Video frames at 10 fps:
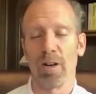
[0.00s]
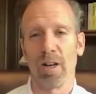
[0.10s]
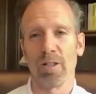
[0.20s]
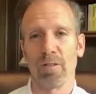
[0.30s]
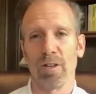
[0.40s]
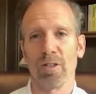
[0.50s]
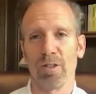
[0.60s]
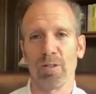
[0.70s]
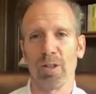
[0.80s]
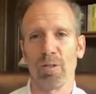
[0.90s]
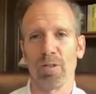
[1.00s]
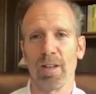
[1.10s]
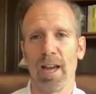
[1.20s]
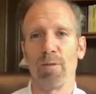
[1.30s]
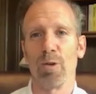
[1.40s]
nice of us to you know
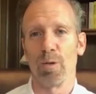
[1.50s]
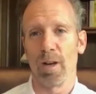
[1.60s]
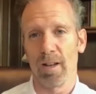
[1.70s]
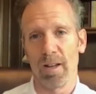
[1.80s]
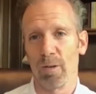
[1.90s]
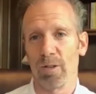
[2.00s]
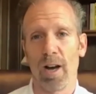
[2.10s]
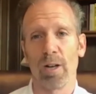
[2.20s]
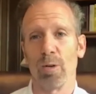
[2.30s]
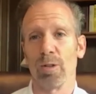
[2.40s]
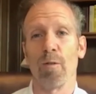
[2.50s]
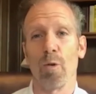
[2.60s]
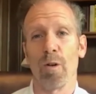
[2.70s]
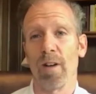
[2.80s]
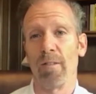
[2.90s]
to have you you know talking to us at
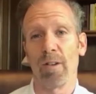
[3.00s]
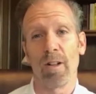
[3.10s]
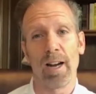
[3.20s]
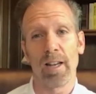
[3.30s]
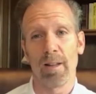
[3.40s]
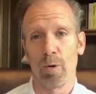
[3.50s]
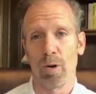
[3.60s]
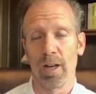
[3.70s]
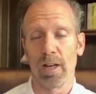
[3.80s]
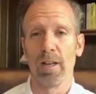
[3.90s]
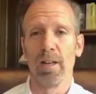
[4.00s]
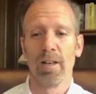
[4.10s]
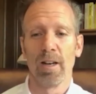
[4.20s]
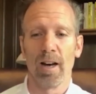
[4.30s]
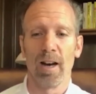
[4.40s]
four or five o'clock in the morning.
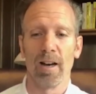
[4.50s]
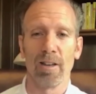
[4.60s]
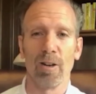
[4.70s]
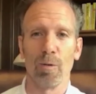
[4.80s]
Uh, you know,